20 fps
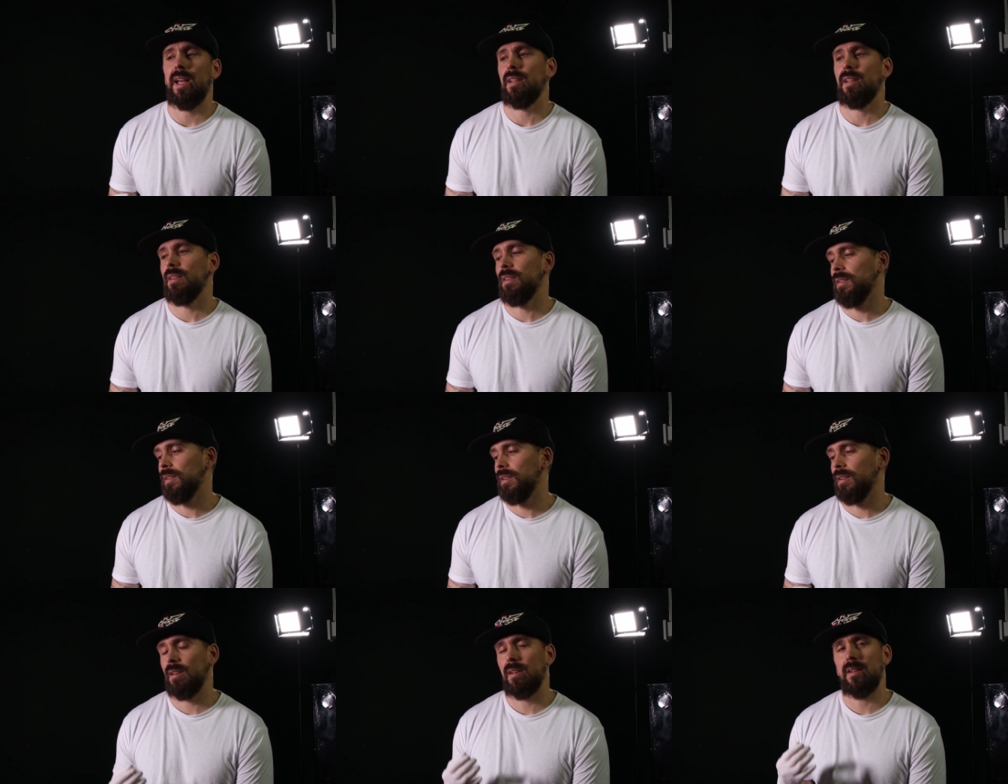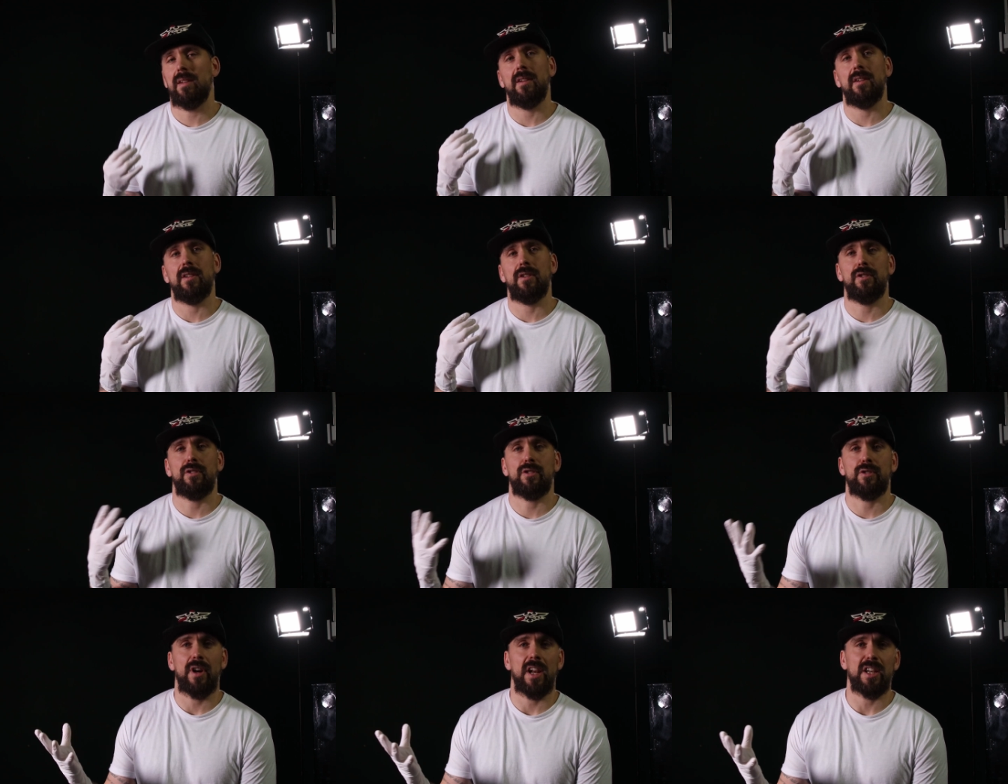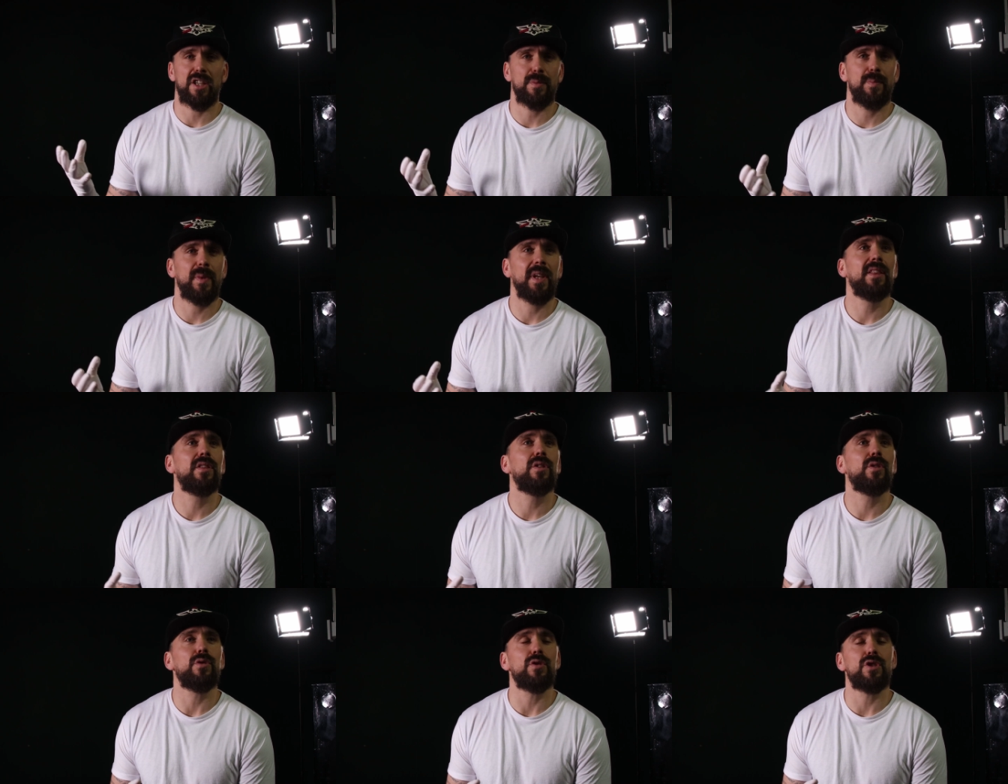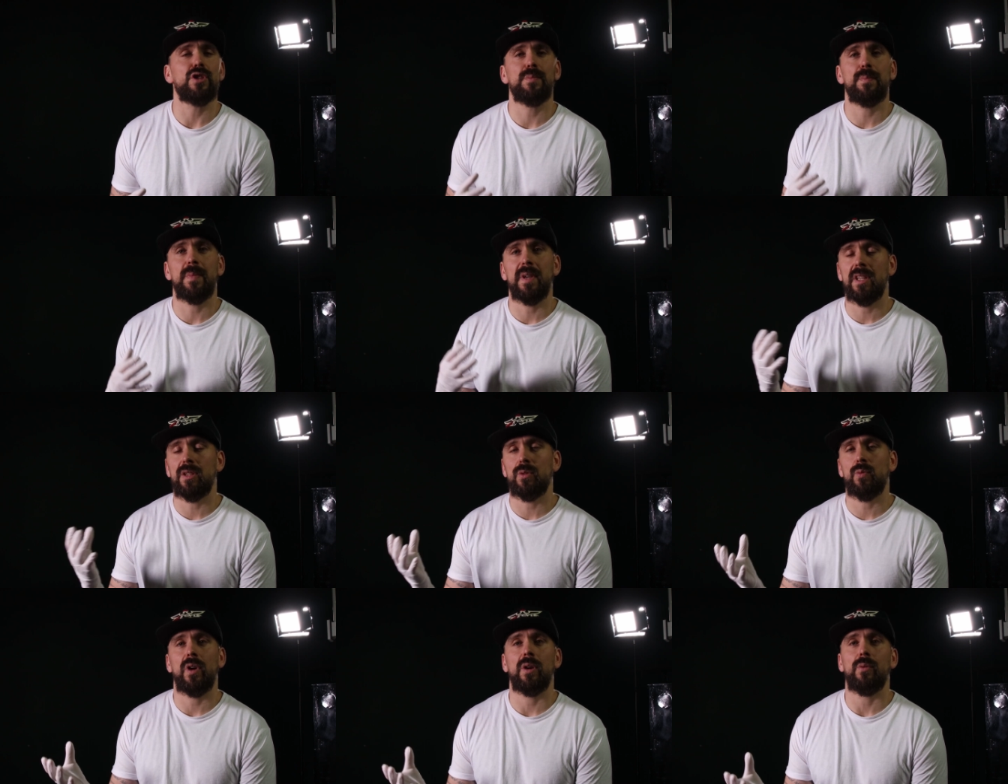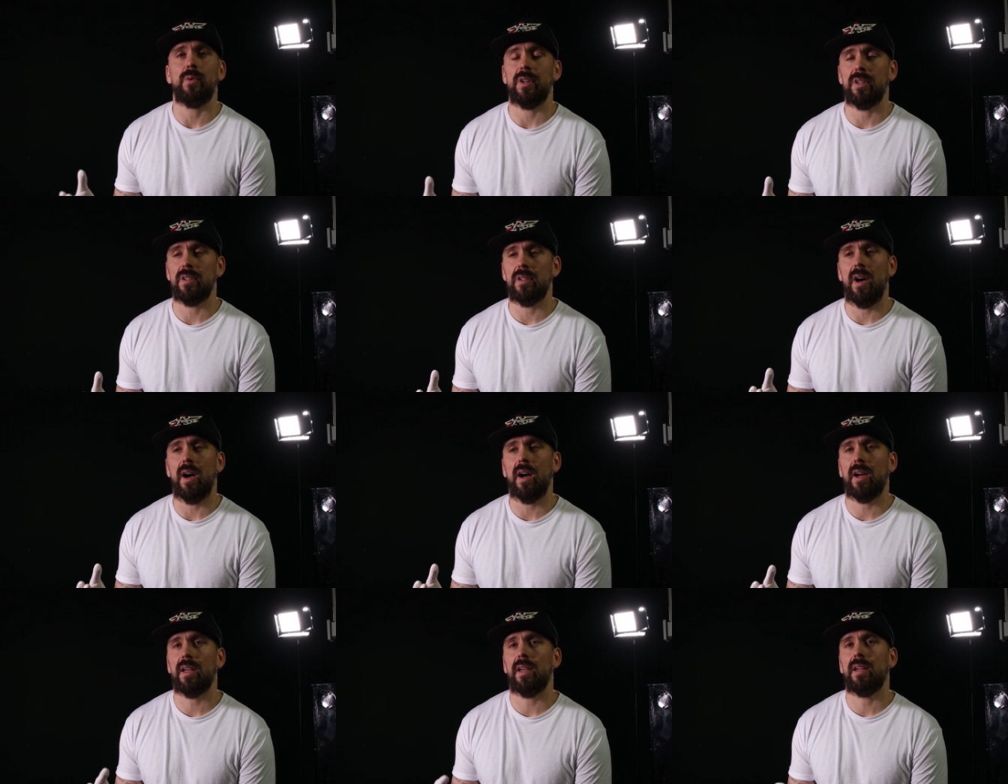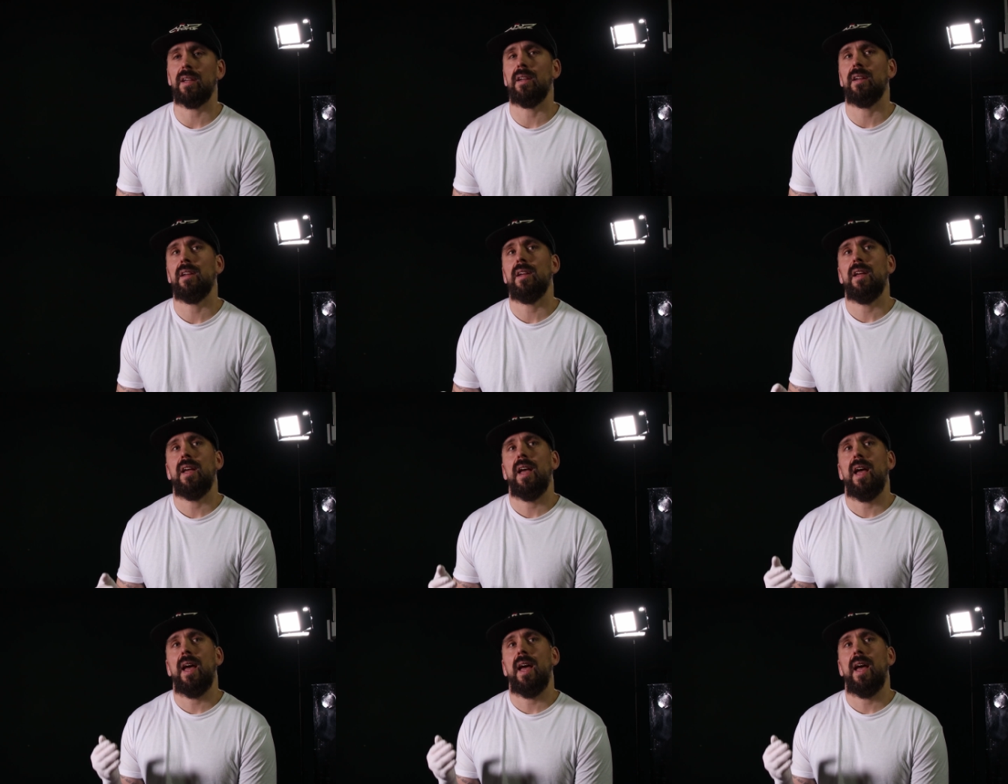that transmit through spit when we're talking,